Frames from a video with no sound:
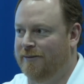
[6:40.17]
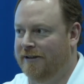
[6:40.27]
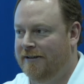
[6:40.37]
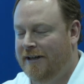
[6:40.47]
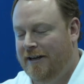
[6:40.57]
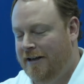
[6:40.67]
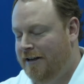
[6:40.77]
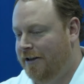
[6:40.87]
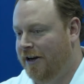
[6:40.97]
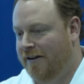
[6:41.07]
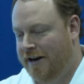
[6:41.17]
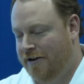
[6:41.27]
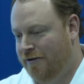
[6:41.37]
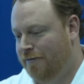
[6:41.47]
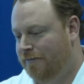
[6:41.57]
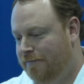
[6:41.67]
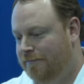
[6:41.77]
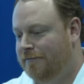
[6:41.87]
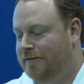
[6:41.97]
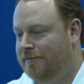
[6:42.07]
But, you know, I know
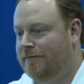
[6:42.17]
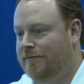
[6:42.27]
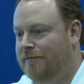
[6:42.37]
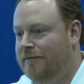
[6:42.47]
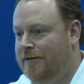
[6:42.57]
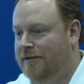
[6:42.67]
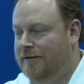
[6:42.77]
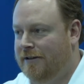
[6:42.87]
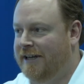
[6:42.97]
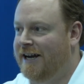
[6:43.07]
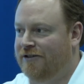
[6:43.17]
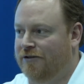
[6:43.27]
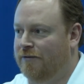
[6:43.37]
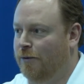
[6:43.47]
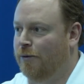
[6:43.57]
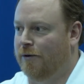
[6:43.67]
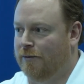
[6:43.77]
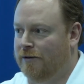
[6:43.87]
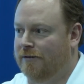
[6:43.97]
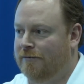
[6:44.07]
the guys on the floor
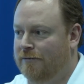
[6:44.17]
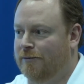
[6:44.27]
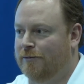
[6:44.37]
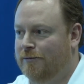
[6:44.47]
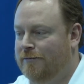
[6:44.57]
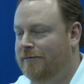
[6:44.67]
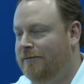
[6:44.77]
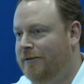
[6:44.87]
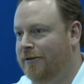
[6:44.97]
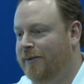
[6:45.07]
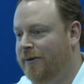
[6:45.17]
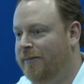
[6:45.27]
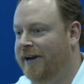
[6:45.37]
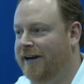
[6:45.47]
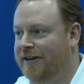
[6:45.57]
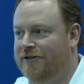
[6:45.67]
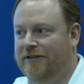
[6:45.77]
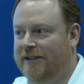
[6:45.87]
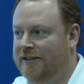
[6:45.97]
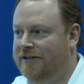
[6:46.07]
were you know, maybe paying extra
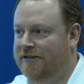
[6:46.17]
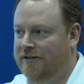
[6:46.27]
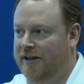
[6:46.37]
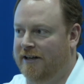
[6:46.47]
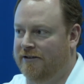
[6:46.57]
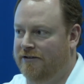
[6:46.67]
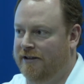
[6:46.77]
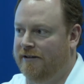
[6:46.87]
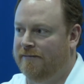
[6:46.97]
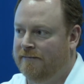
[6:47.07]
attention to try and see